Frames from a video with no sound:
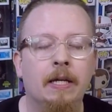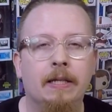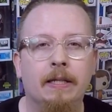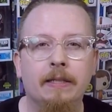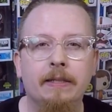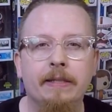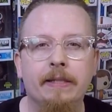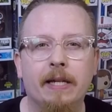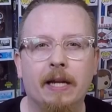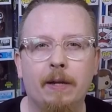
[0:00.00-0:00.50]

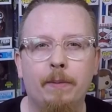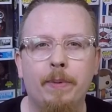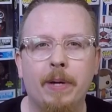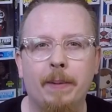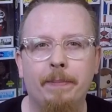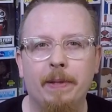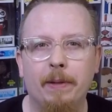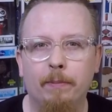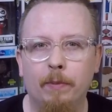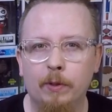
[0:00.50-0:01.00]
this is the kind of
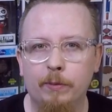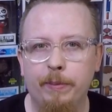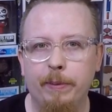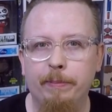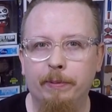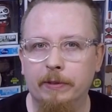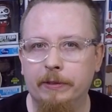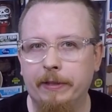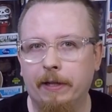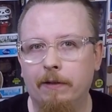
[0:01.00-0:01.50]
pop that most
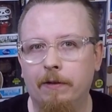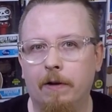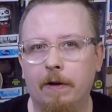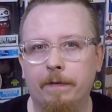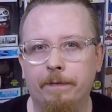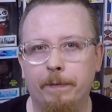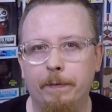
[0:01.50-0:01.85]
people sell off